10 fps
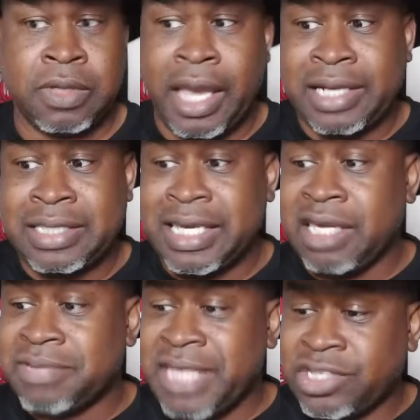And the
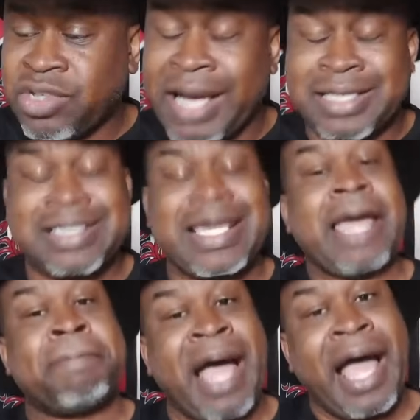teams that try to
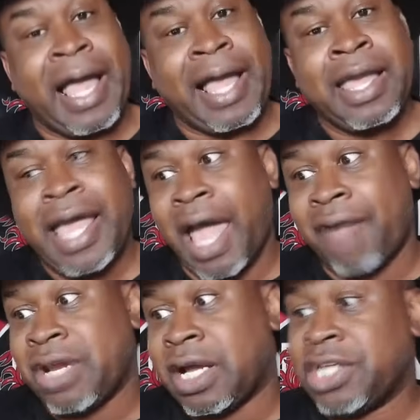skate by
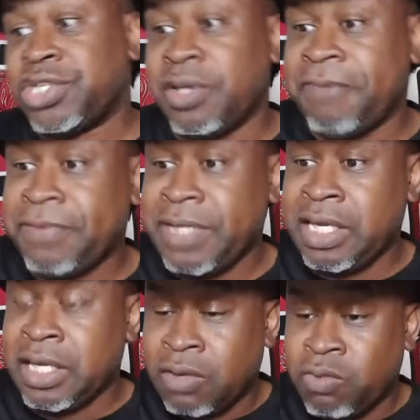having
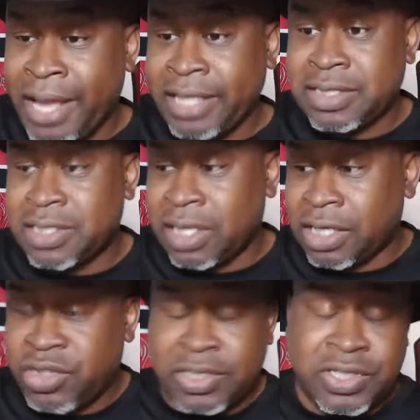150 ranked
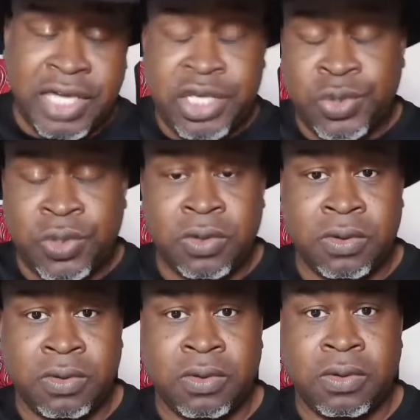strength of schedule
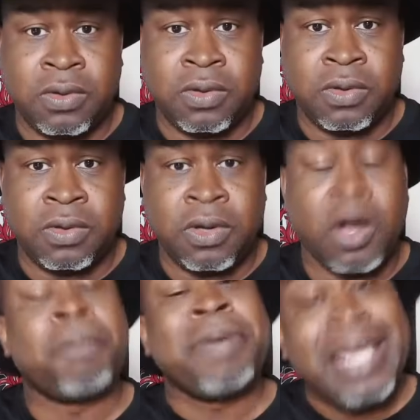
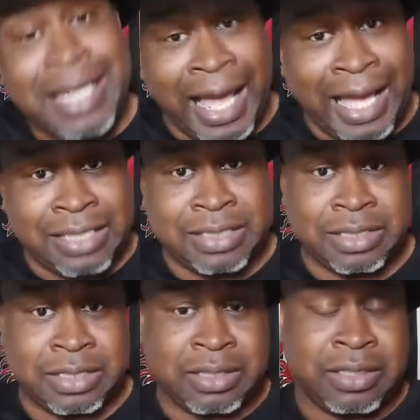are penalized.